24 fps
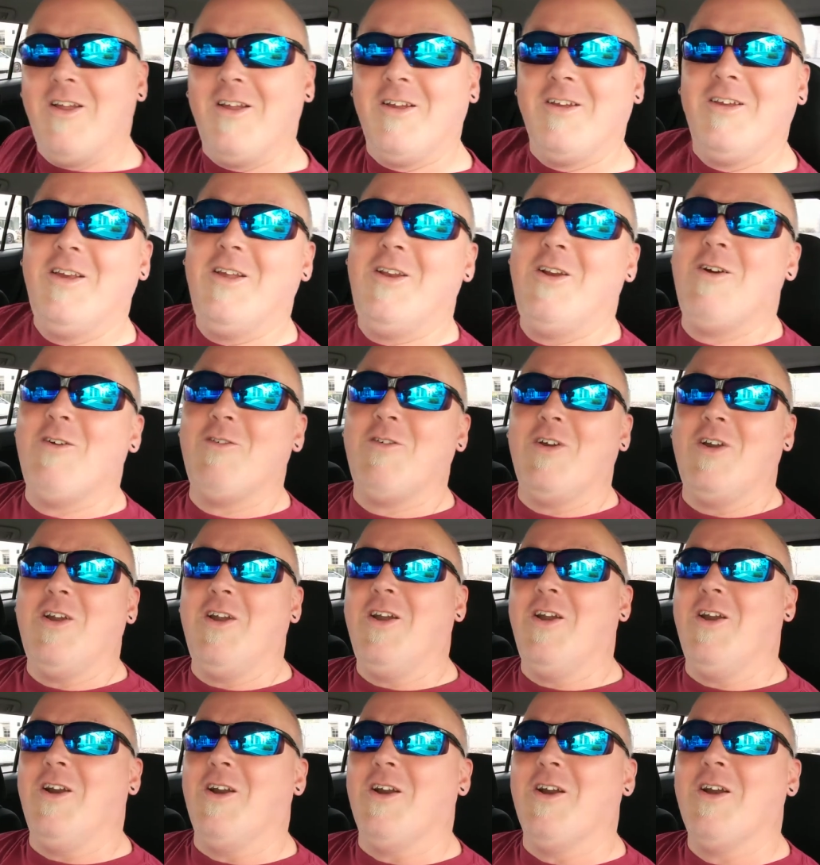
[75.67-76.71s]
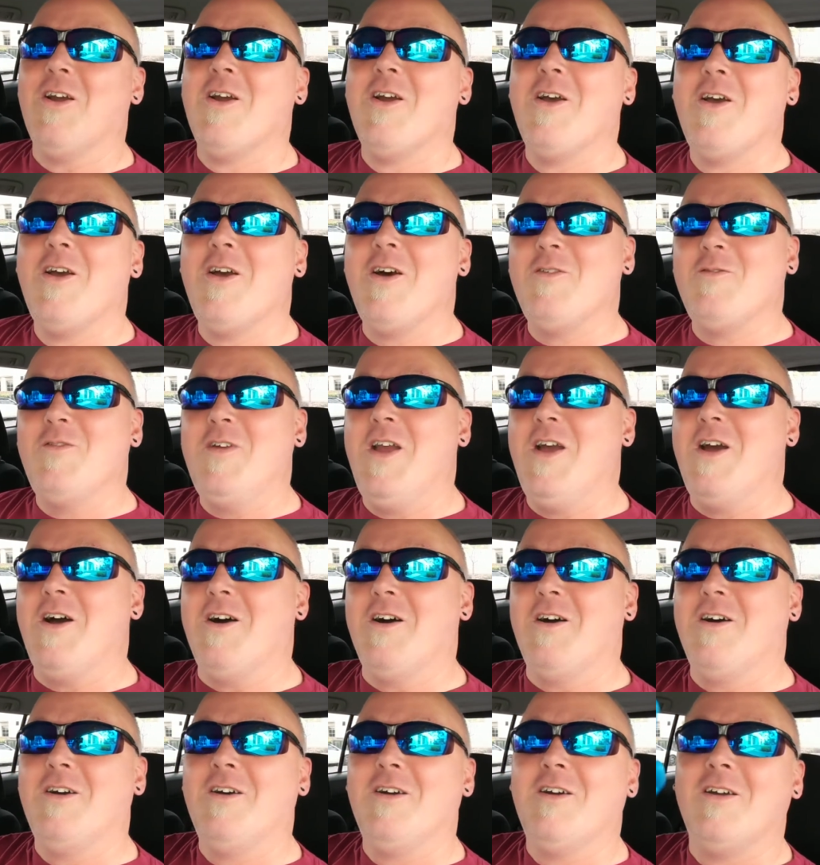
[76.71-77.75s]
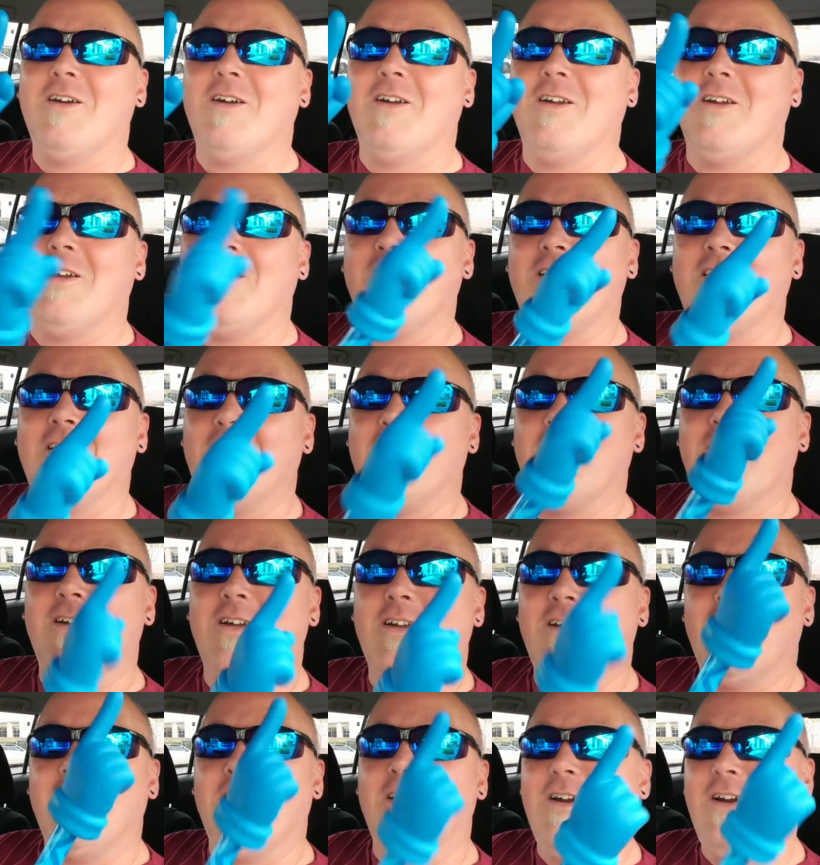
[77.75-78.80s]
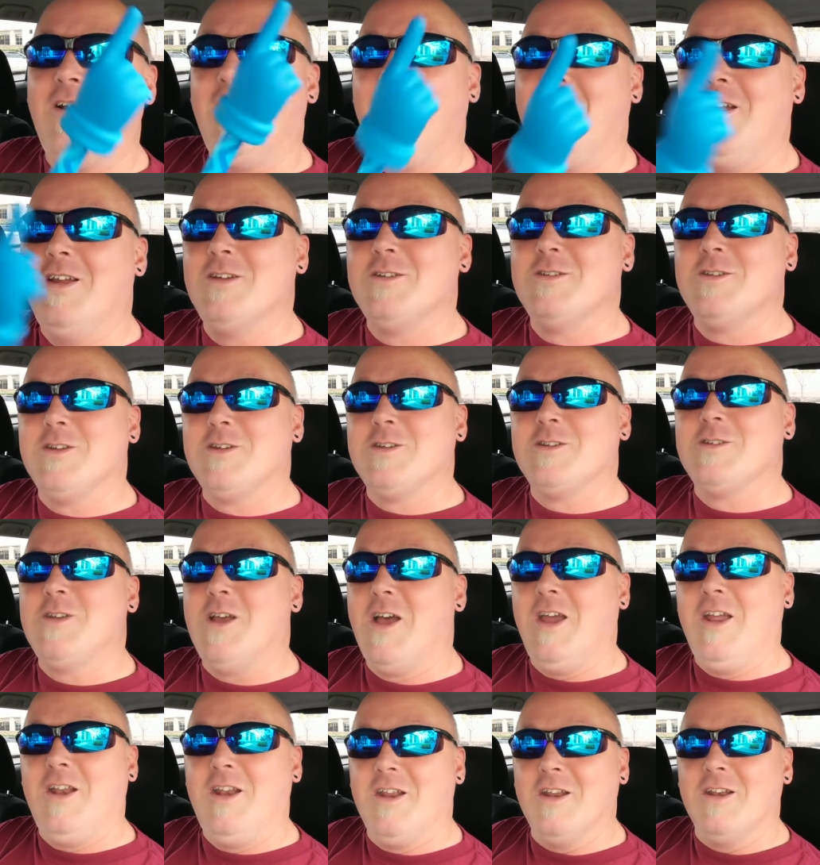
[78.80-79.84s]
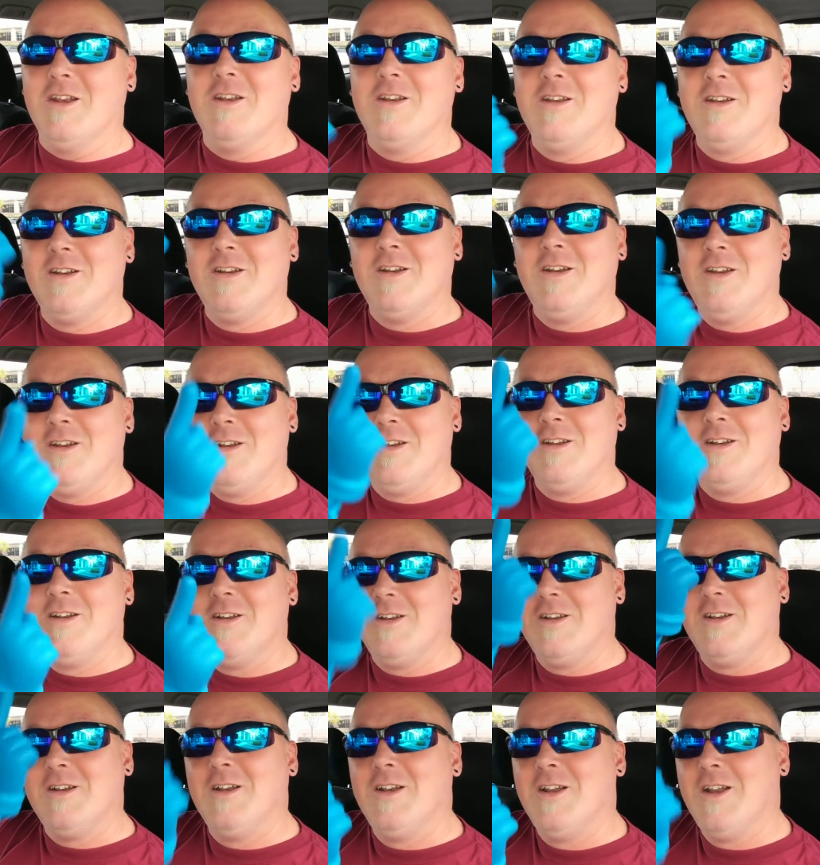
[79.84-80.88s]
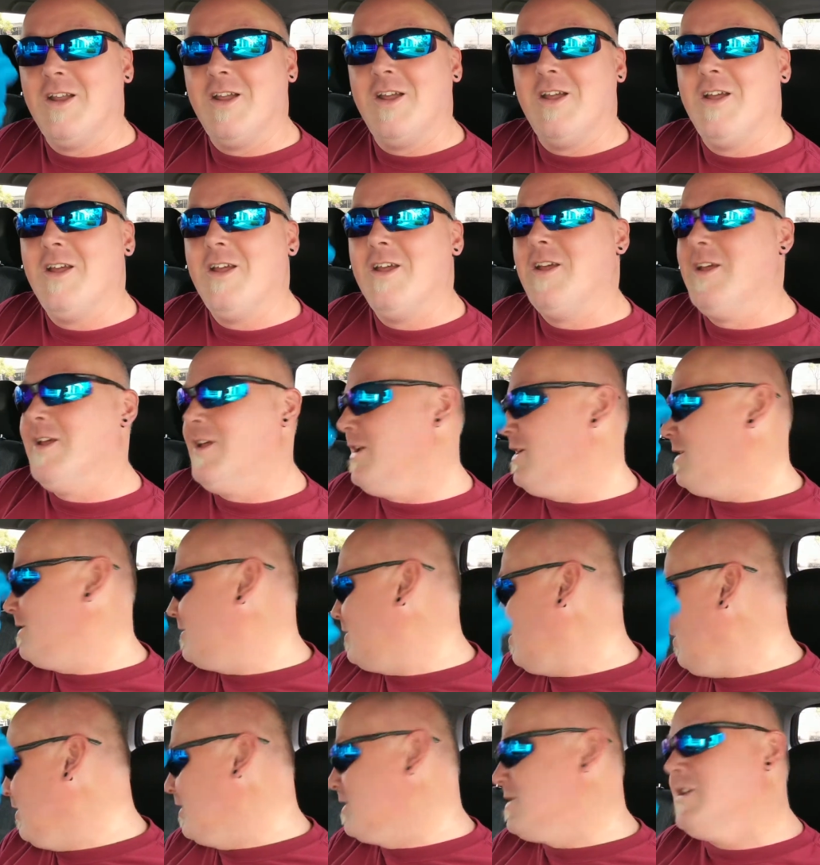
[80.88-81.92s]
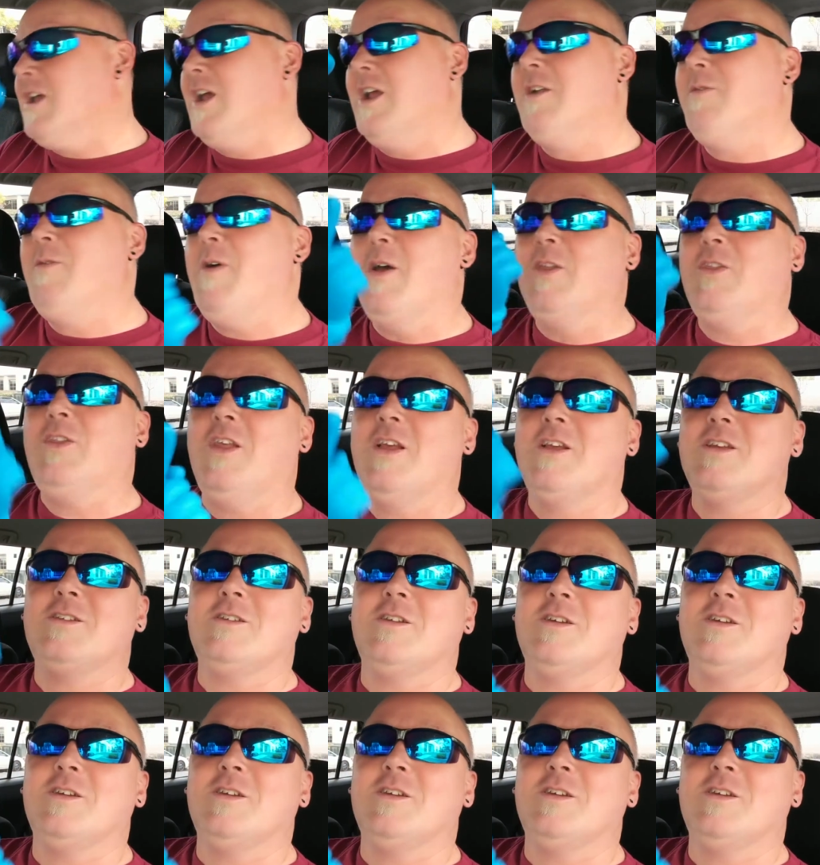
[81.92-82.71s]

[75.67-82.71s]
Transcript: Get over here. Help me out. All right, he's excited. He's so excited about this.